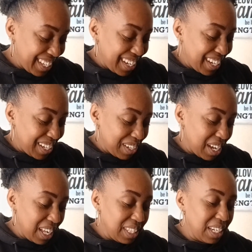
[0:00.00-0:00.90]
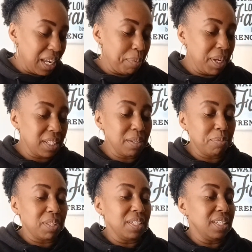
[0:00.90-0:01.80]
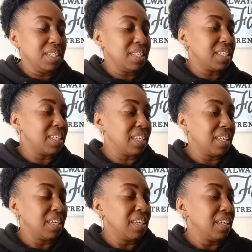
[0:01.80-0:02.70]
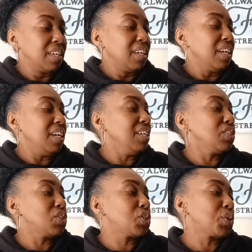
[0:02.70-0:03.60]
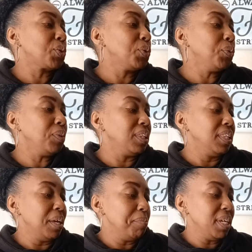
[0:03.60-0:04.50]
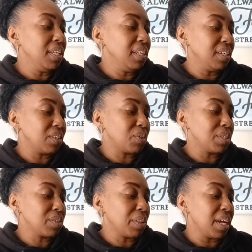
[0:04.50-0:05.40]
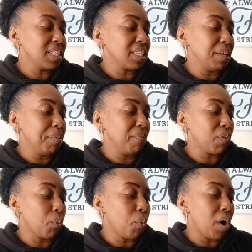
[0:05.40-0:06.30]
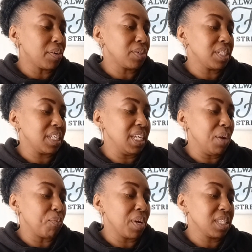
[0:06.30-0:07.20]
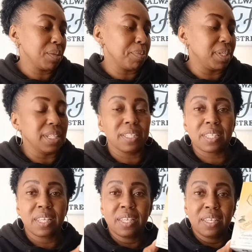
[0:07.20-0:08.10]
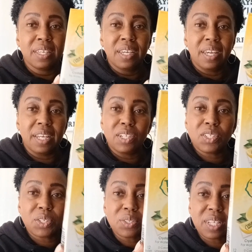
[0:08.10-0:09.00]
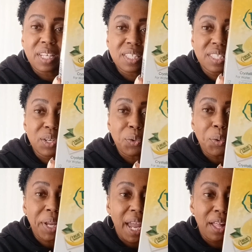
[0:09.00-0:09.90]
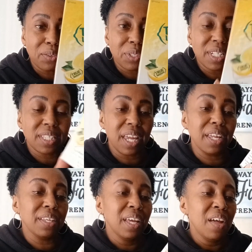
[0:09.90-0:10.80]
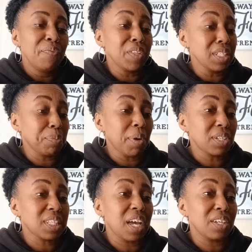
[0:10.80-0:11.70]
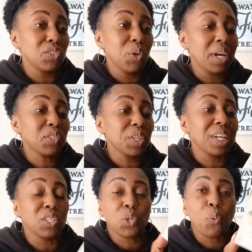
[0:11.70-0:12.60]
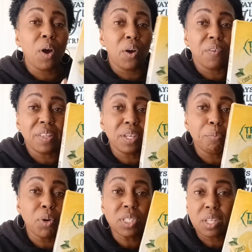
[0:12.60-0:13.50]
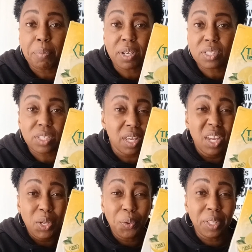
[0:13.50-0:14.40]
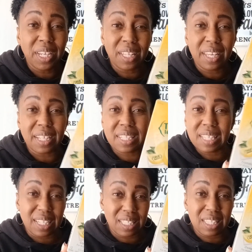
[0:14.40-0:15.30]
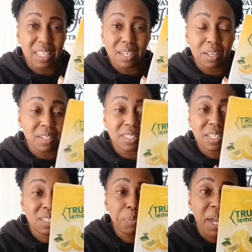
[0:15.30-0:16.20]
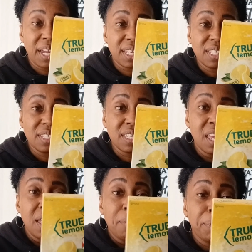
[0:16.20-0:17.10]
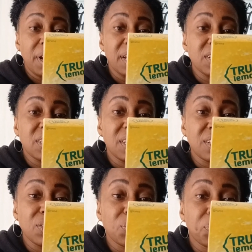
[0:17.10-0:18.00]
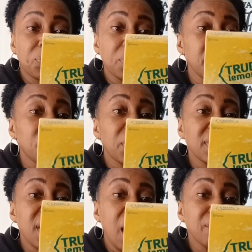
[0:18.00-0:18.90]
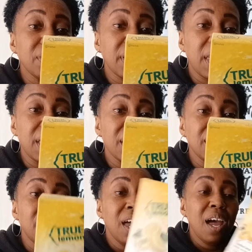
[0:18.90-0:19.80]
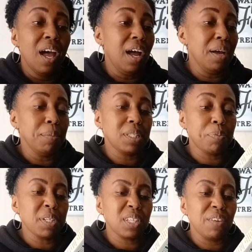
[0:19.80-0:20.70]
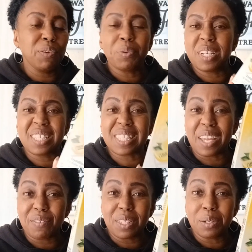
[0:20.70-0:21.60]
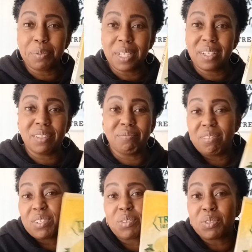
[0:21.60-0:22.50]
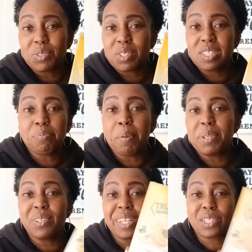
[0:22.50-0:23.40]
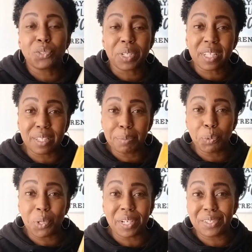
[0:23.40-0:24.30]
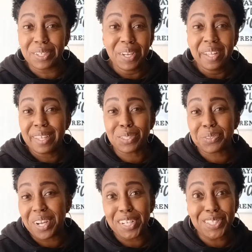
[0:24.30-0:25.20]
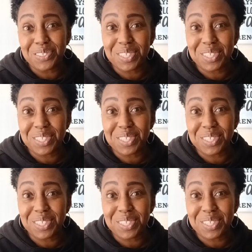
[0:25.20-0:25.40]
Uh, and then I picked up this is True Lemon, crystallized lemon for water, tea, and recipes. And it shows like zero calories. And this box, you actually get 12. I think most of the boxes, you only get like six and six packets. But I just think this is really great to have on hand. Um, especially if you want to save a little bit from groceries. Maybe you like to drink lemon water. That's what I do